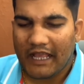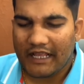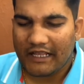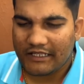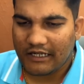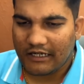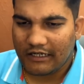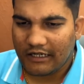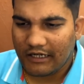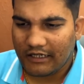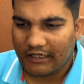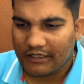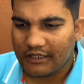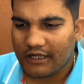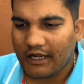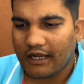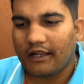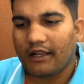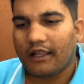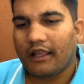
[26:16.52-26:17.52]
ascendant is
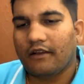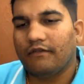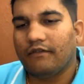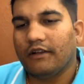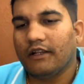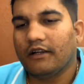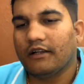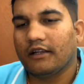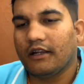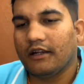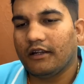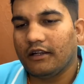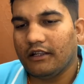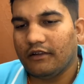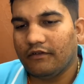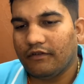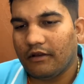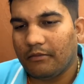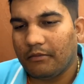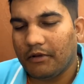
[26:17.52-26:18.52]
getting afflicted,
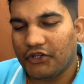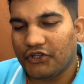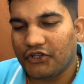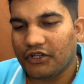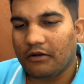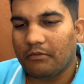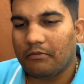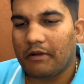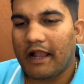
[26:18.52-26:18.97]
defamation,